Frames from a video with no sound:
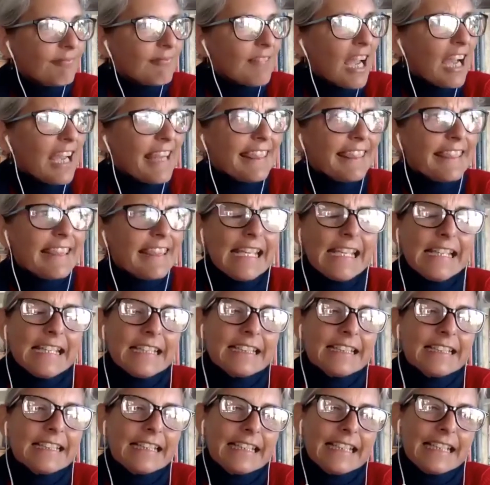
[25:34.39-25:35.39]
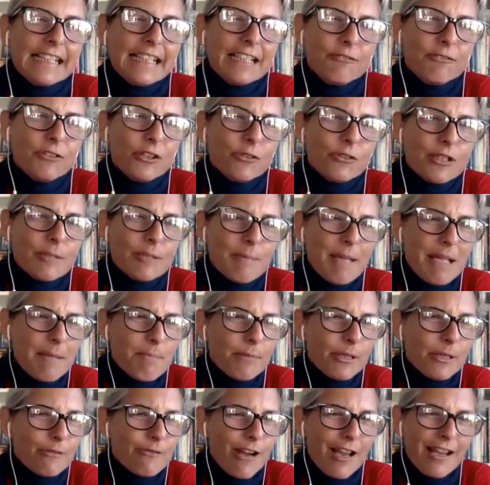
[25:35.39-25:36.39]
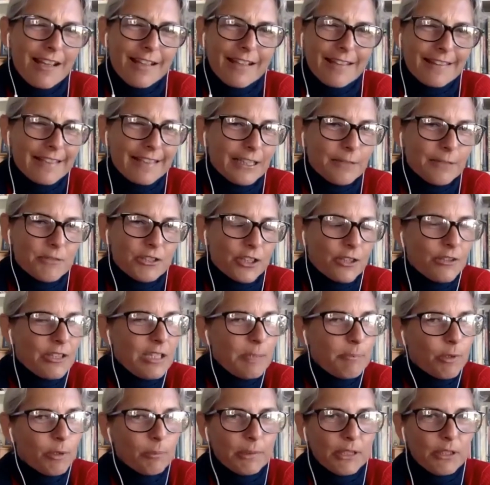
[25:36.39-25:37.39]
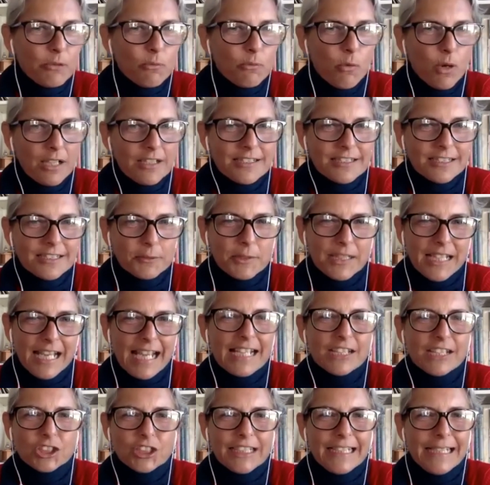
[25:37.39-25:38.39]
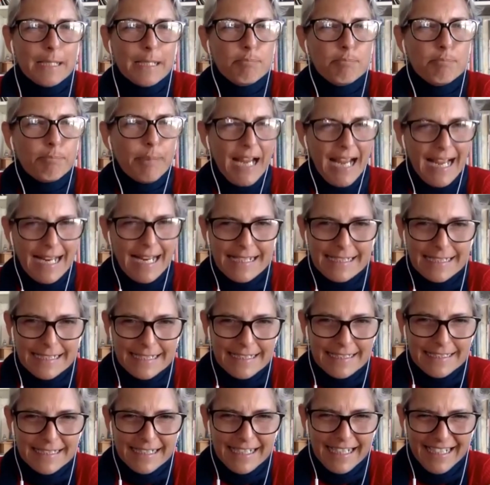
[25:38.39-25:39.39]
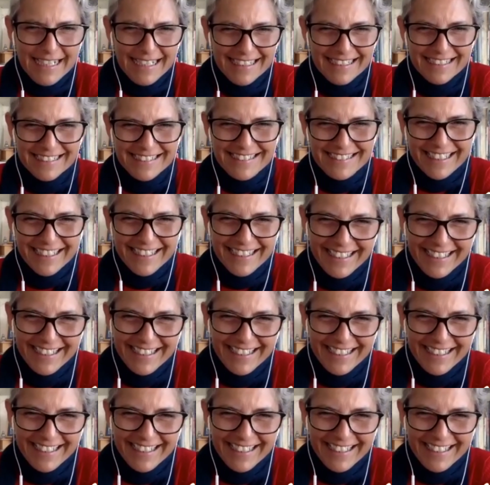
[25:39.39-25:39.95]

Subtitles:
I think, if you remember right, I think there was only probably once that we actually abandoned it